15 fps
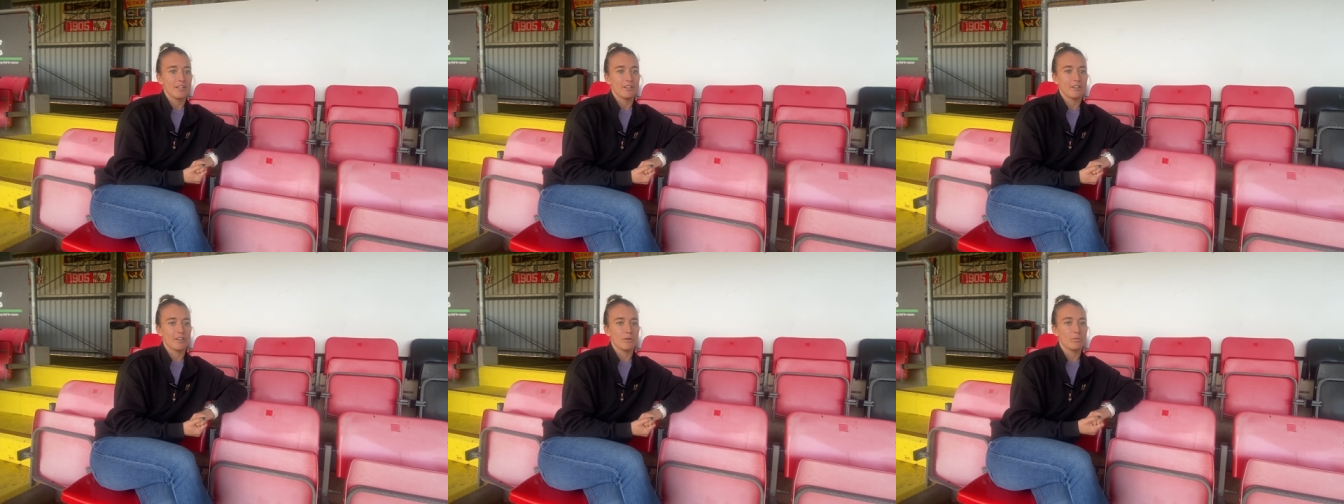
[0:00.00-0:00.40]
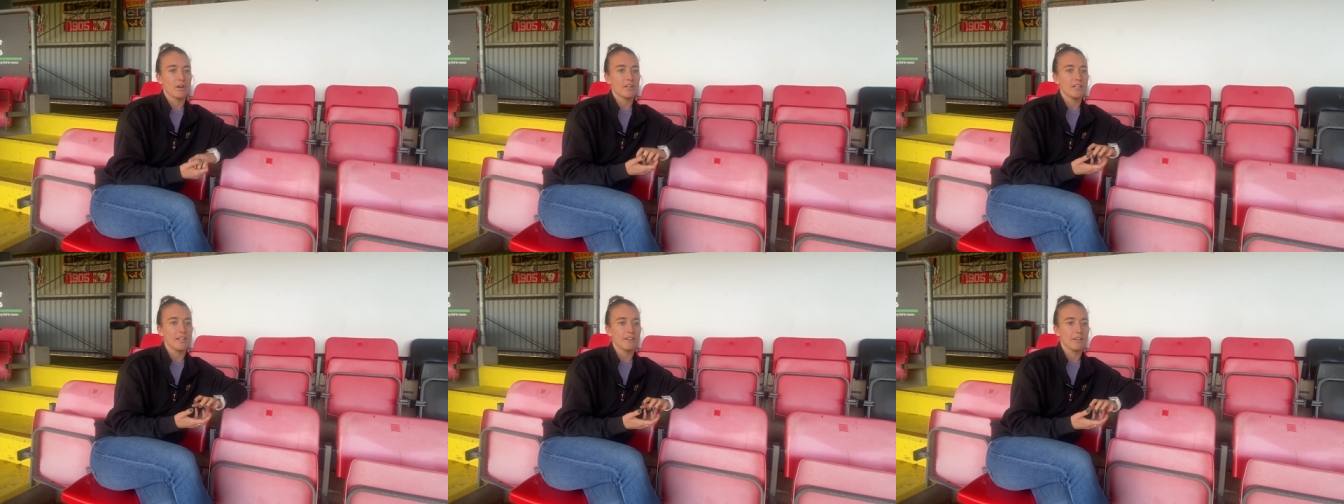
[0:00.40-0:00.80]
you know
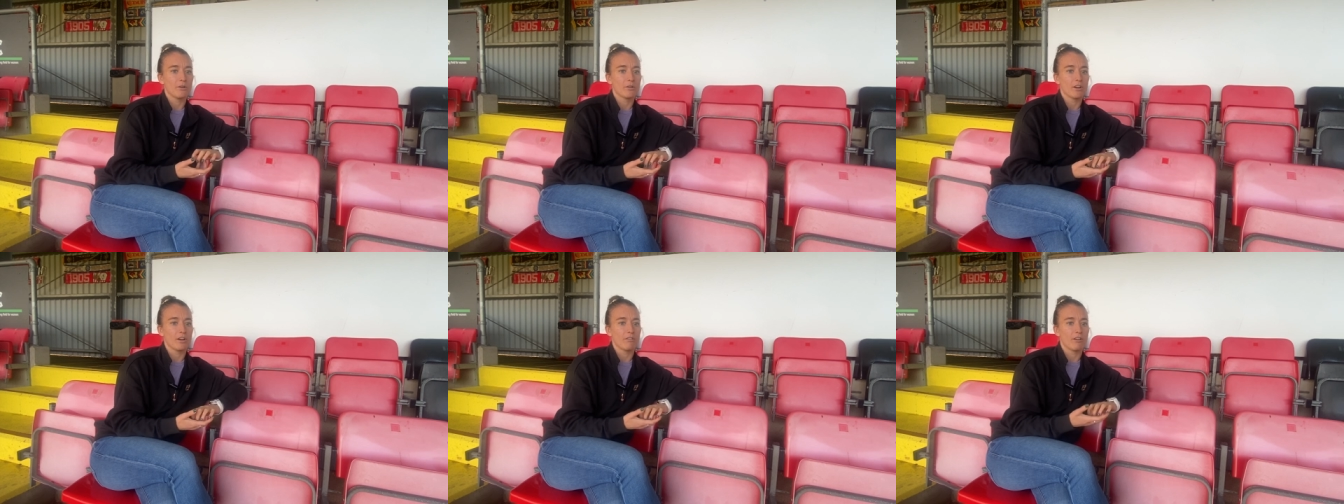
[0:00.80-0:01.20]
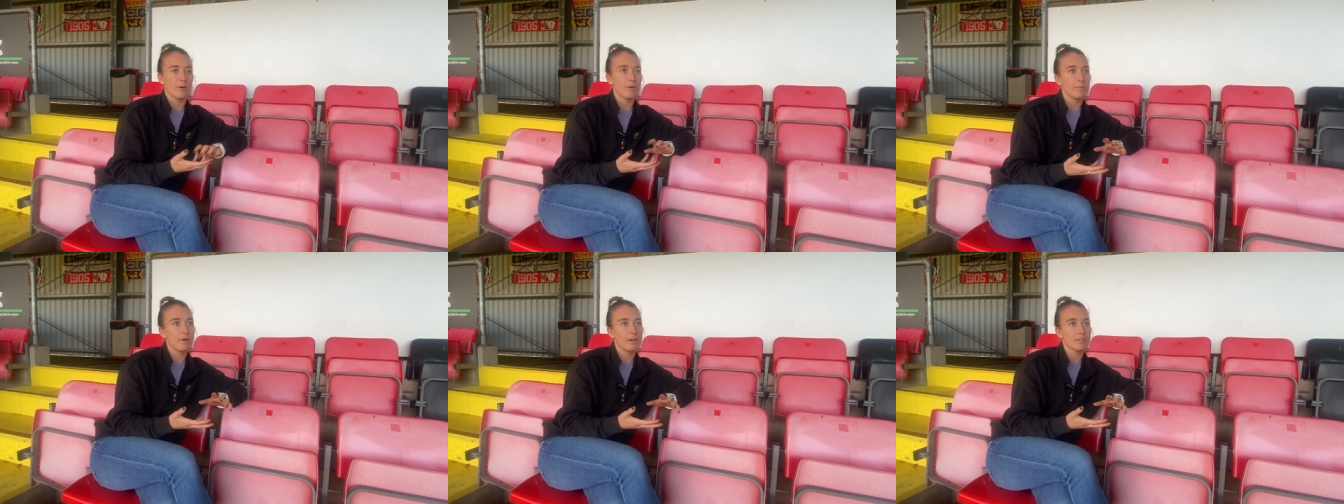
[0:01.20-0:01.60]
one year they'll go right
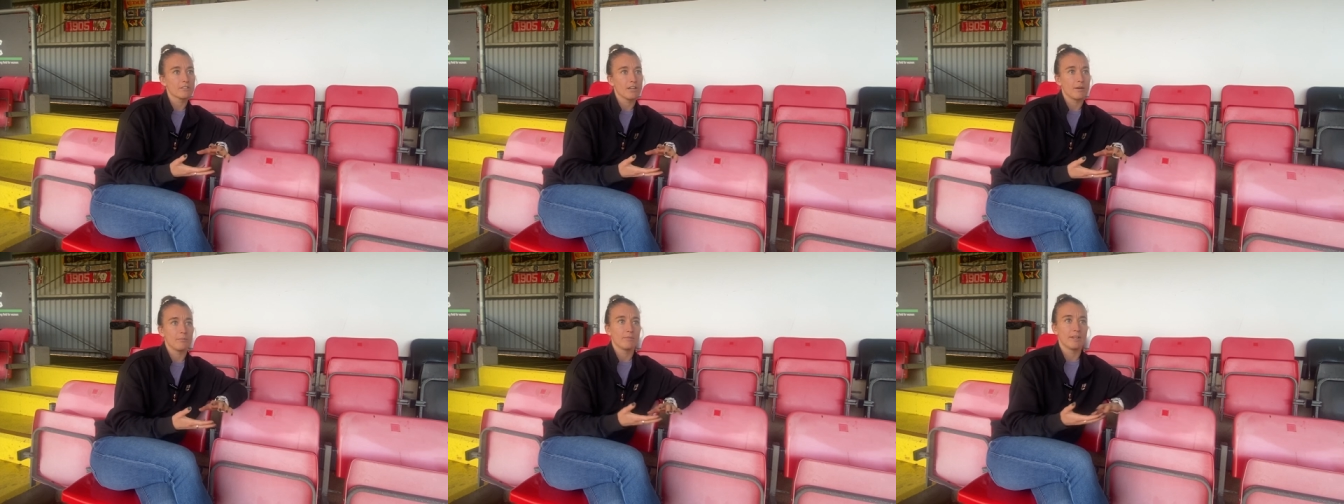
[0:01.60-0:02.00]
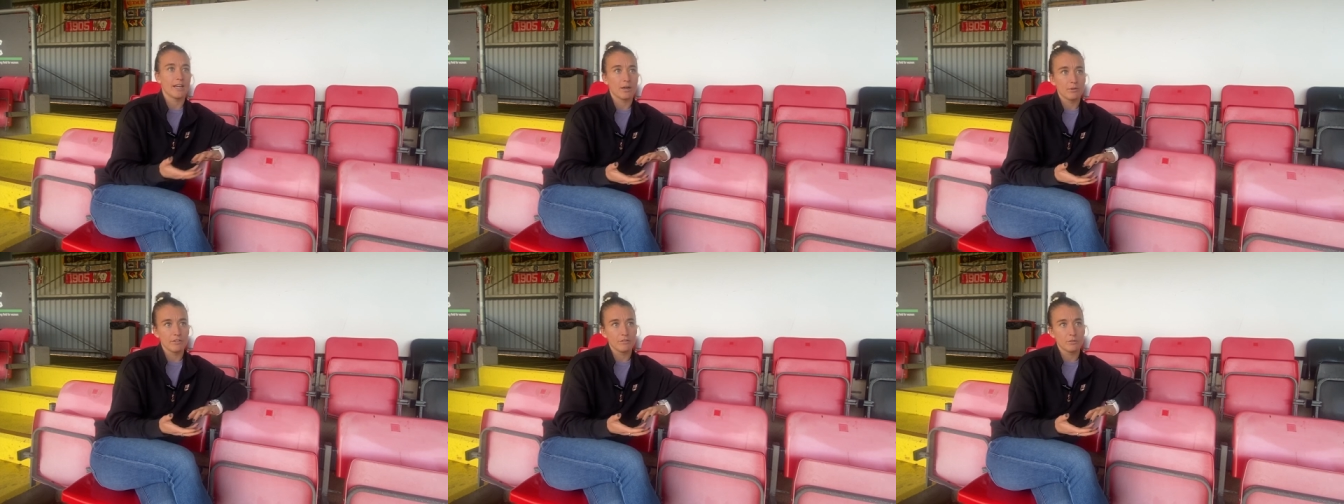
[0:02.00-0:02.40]
we're part-time now
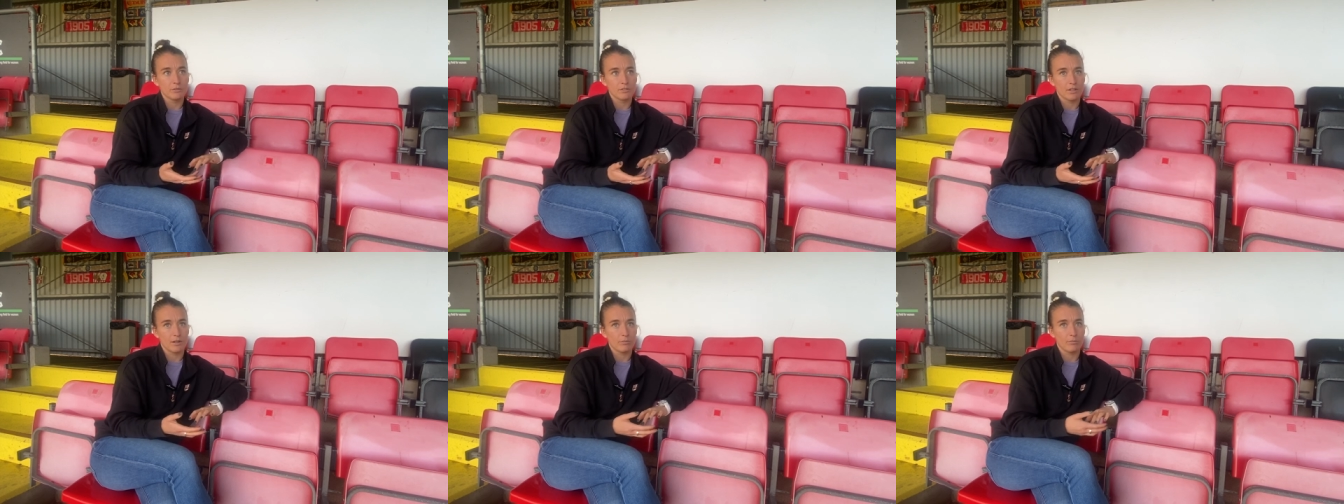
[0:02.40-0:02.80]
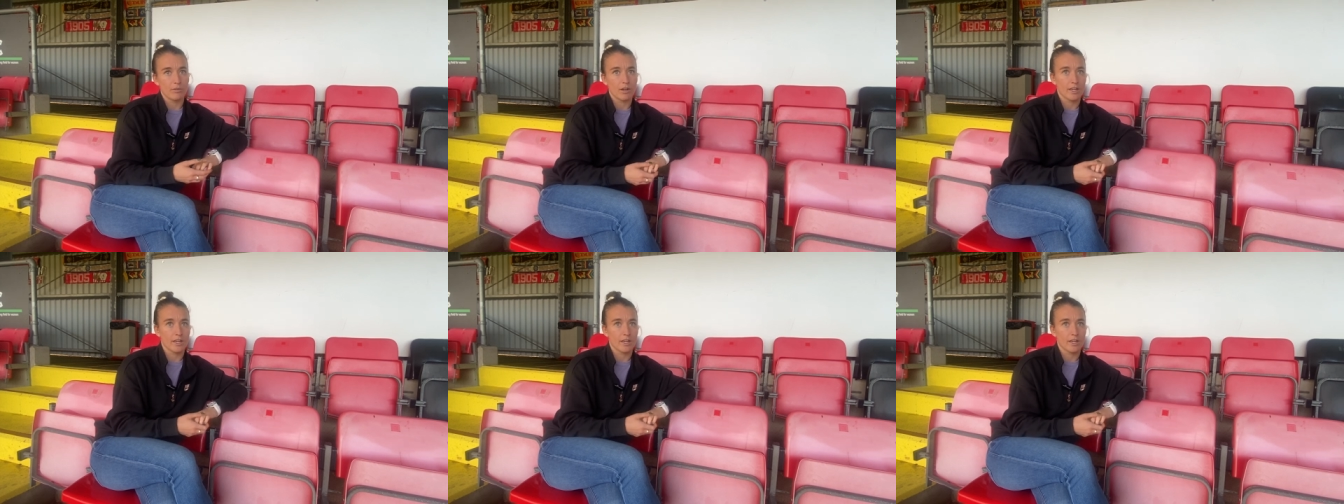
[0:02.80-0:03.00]
we're full-time